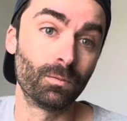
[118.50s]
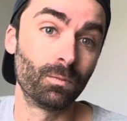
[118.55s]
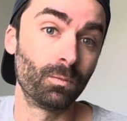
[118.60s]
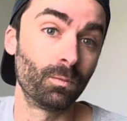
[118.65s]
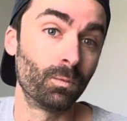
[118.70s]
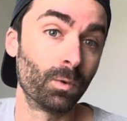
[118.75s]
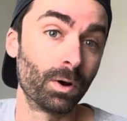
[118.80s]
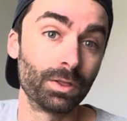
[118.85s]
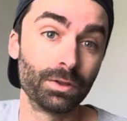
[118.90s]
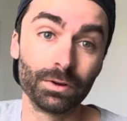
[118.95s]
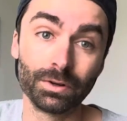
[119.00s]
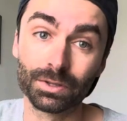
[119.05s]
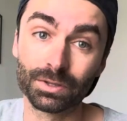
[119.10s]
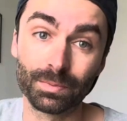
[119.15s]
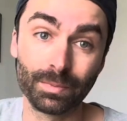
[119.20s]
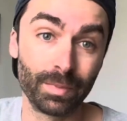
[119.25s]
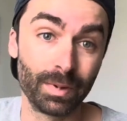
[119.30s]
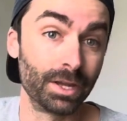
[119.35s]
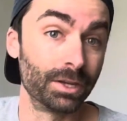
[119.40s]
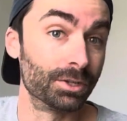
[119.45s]
whether it's
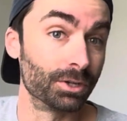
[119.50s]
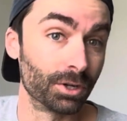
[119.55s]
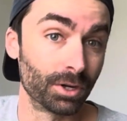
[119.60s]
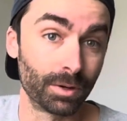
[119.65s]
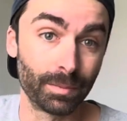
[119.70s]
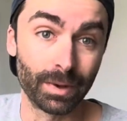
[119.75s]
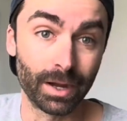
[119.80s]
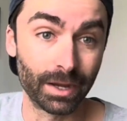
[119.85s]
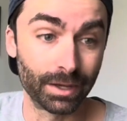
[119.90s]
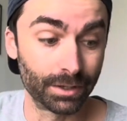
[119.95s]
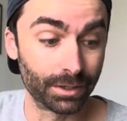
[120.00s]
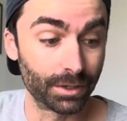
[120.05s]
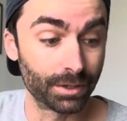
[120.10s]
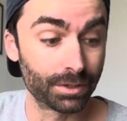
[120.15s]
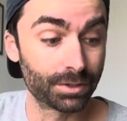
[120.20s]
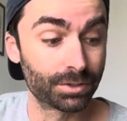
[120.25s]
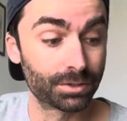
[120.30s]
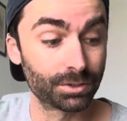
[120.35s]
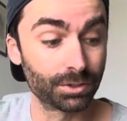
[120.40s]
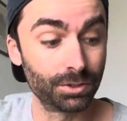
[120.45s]
major or minor.
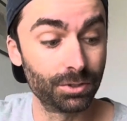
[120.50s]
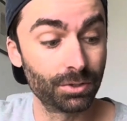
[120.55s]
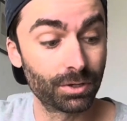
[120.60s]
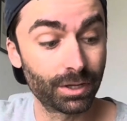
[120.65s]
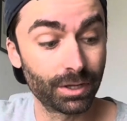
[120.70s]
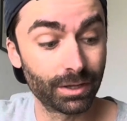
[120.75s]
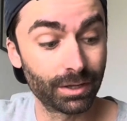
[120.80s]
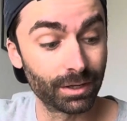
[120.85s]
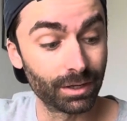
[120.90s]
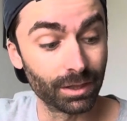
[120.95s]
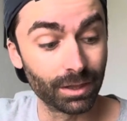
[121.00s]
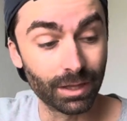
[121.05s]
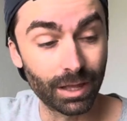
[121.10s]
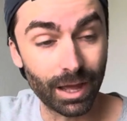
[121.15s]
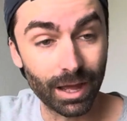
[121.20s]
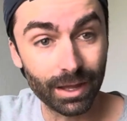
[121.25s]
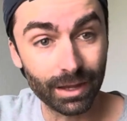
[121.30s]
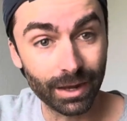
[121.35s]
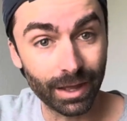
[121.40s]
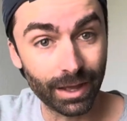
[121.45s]
So you can get a
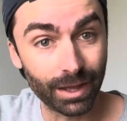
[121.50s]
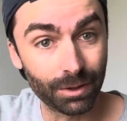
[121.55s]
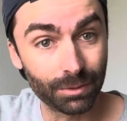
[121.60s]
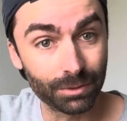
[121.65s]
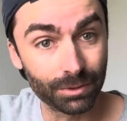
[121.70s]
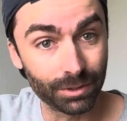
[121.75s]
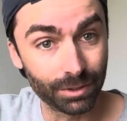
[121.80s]
lot out